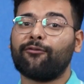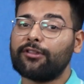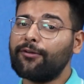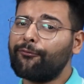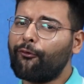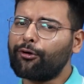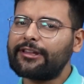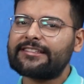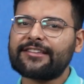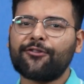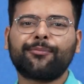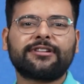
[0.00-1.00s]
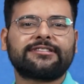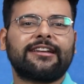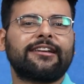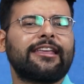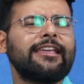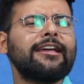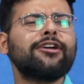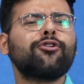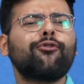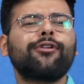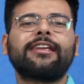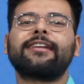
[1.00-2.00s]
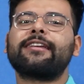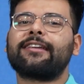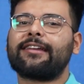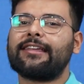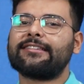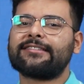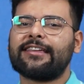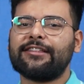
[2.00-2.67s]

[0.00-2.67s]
with a 47% year-over-year increase